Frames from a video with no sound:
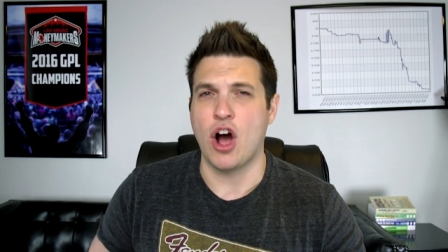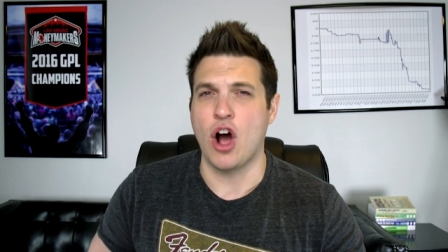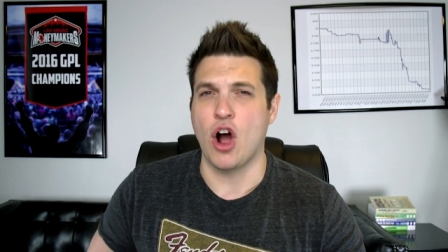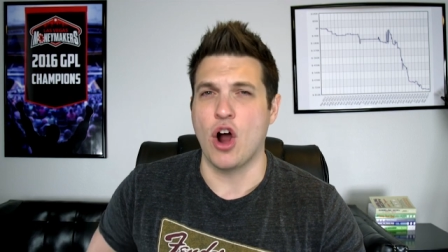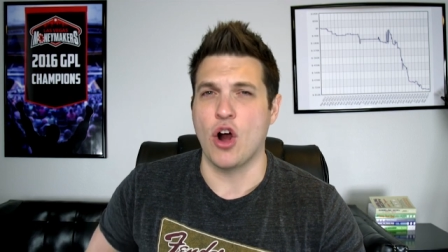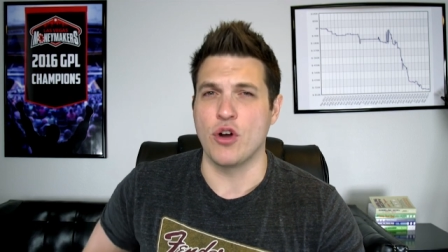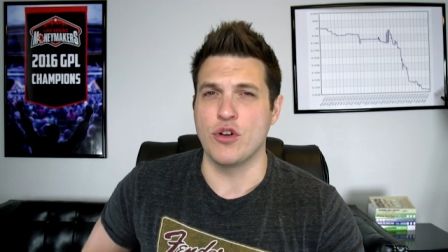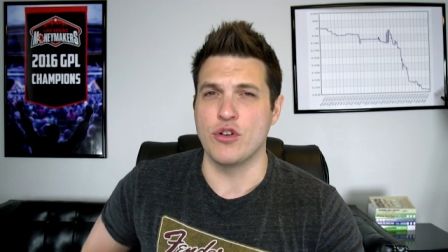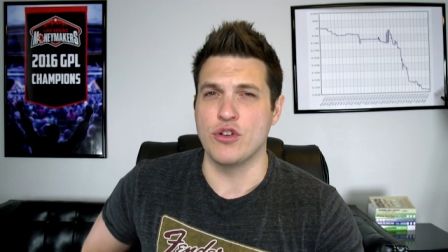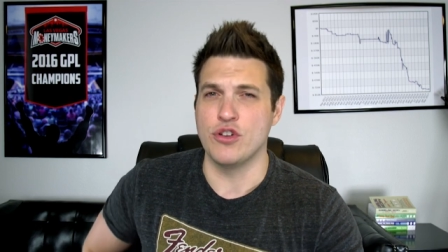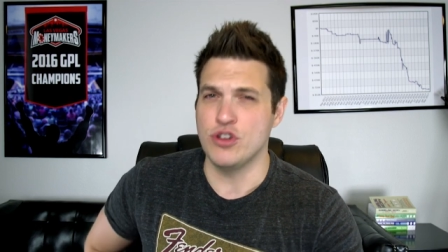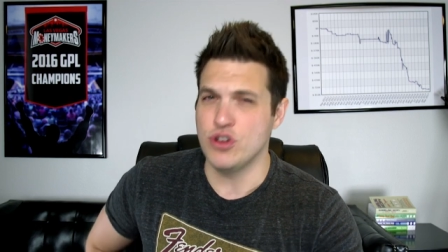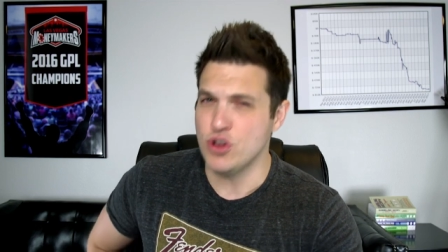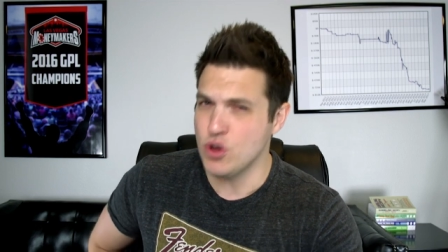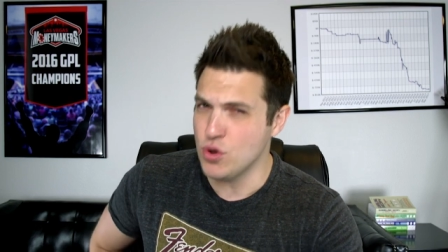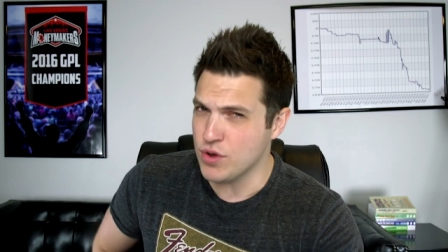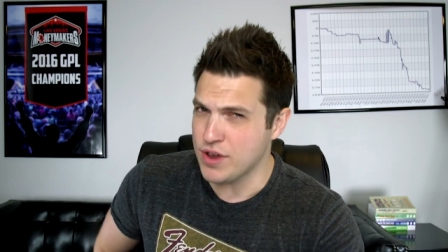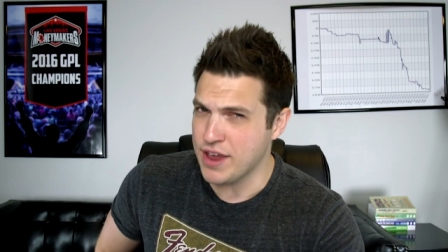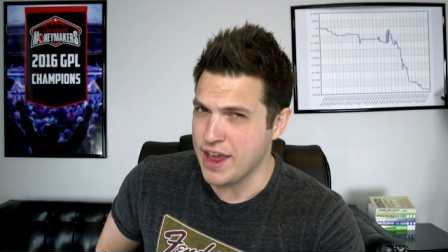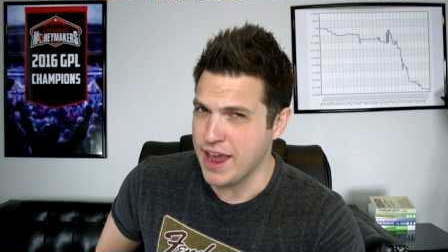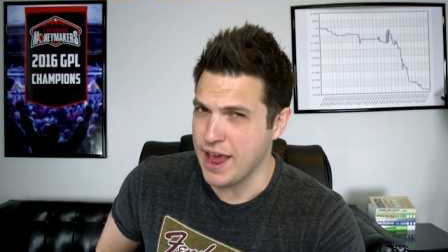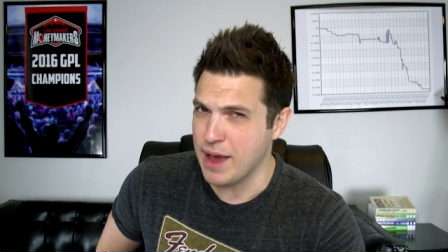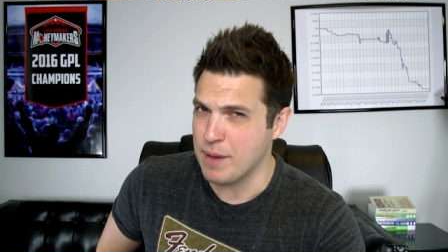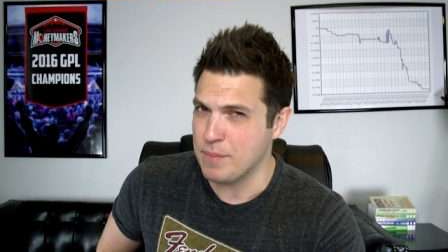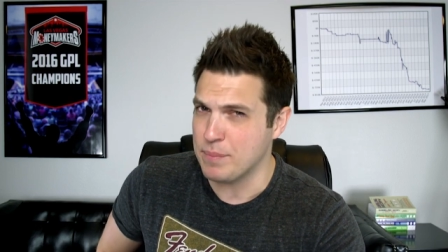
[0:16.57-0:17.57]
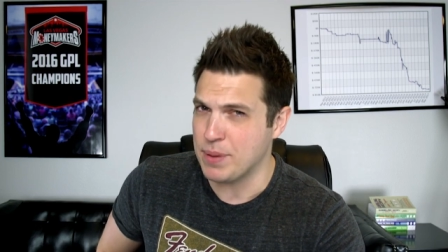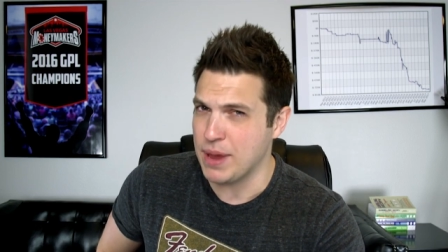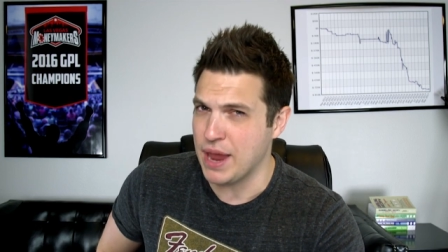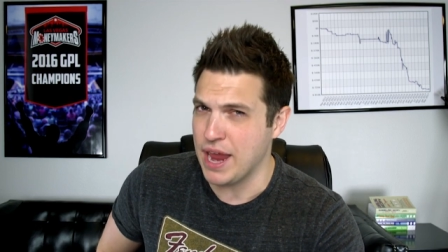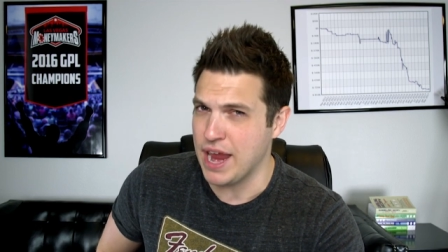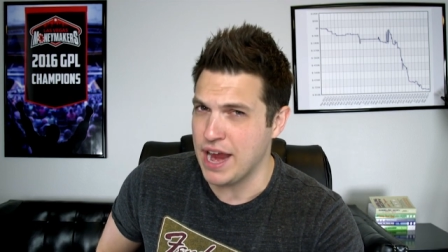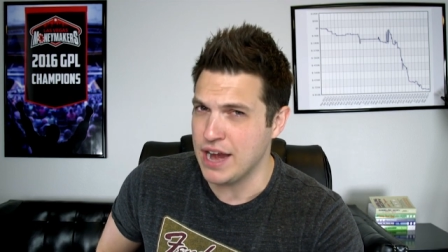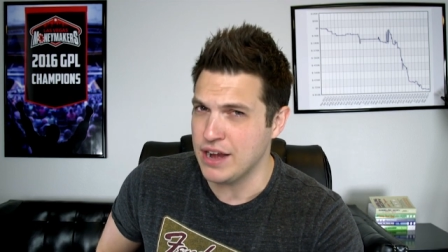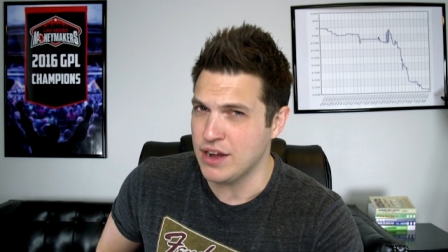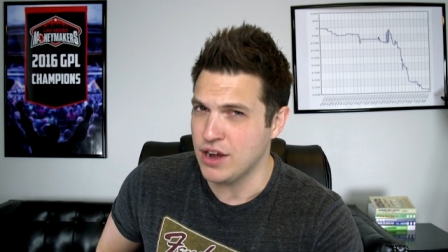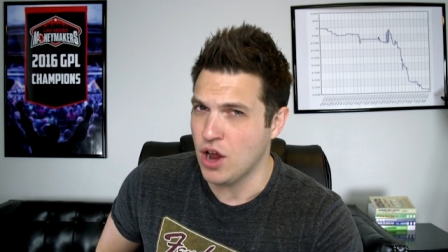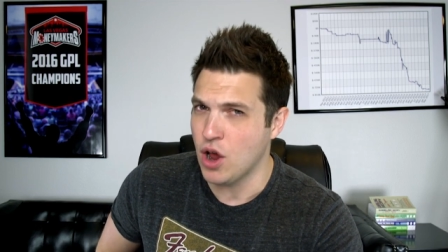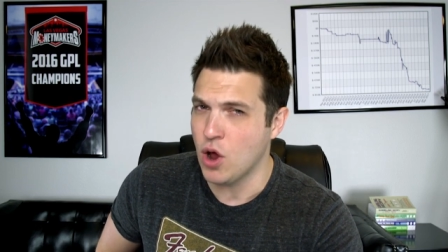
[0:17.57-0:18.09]
our new
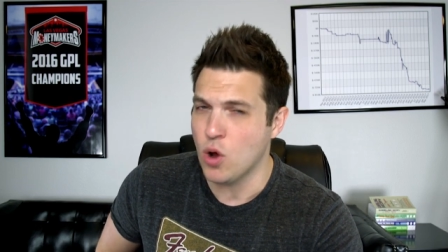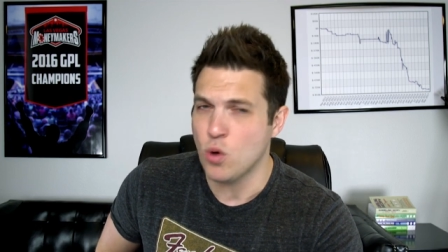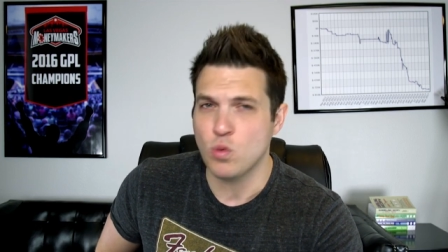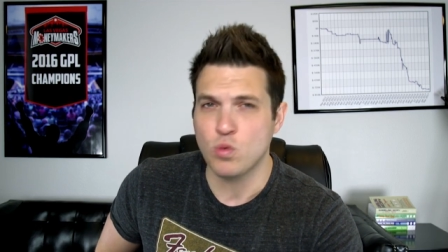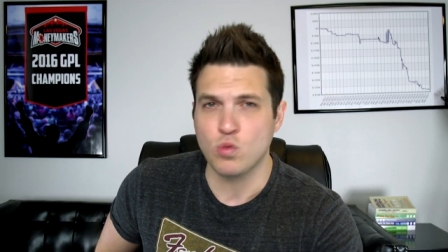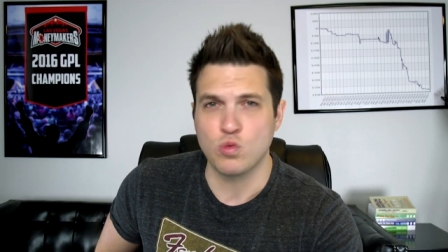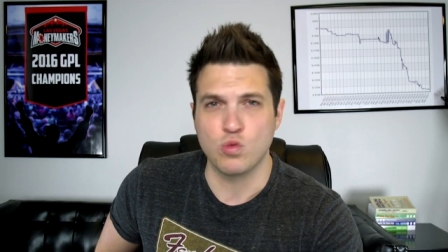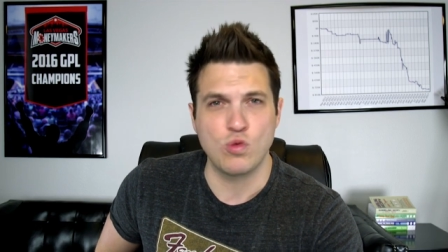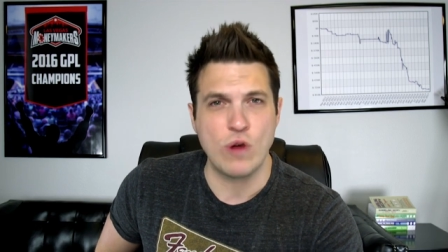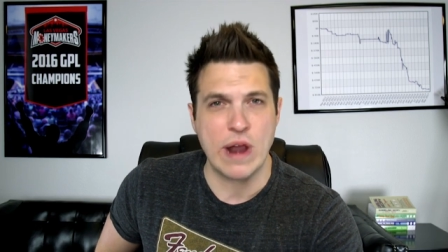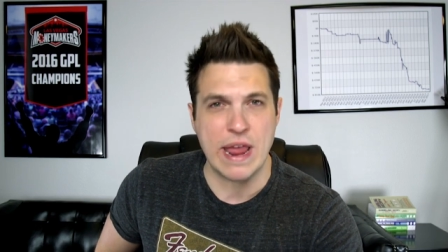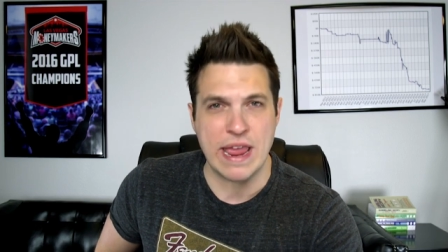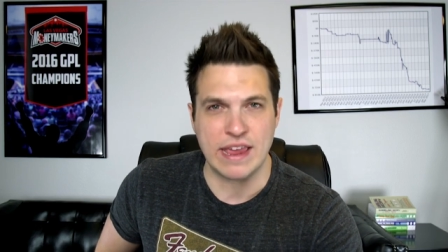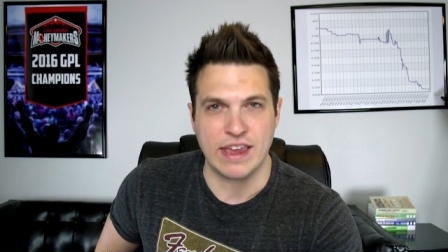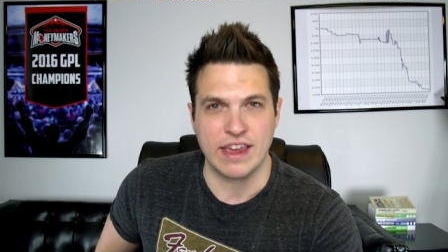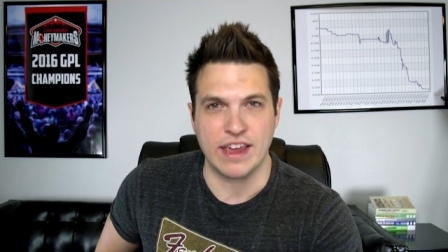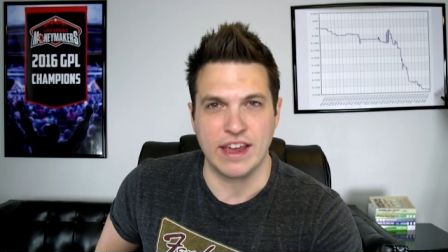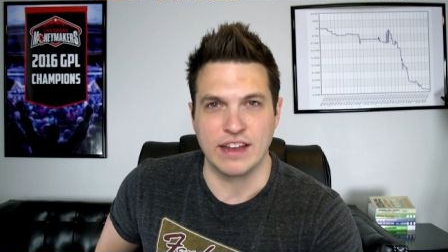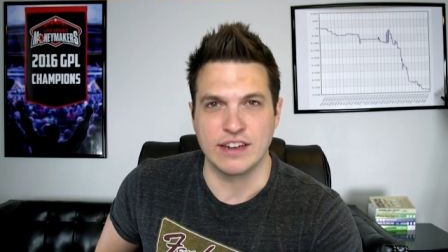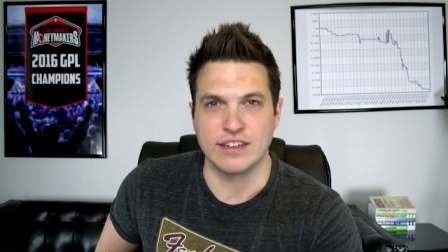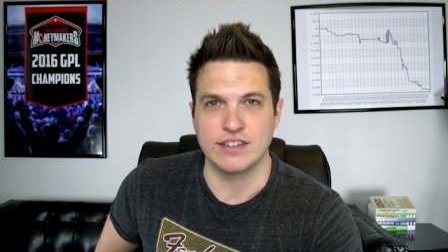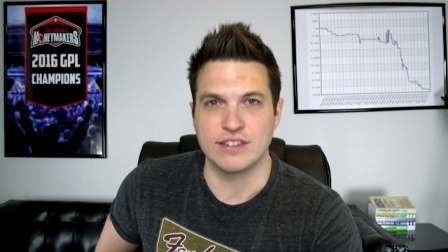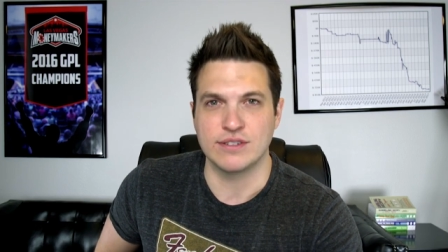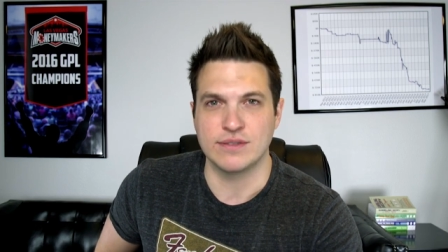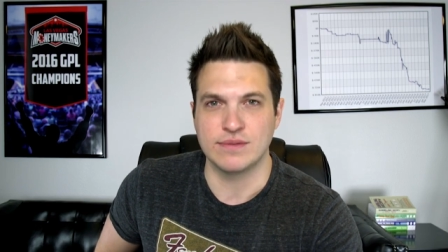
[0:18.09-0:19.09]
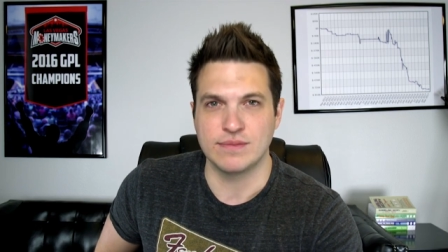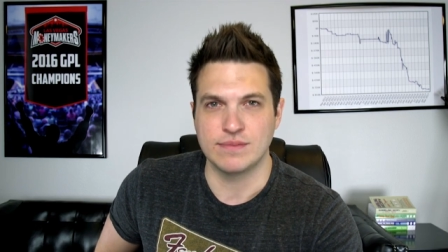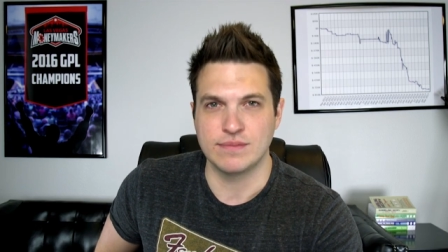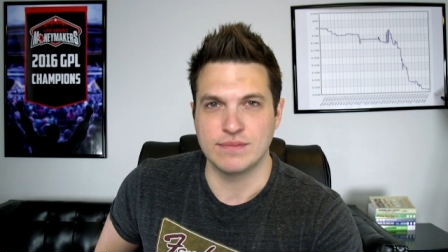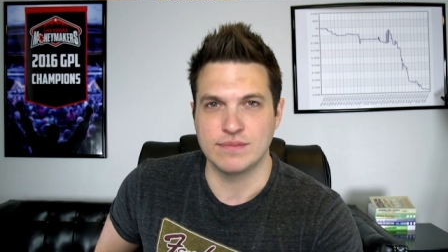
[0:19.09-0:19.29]
campaign, Rake It.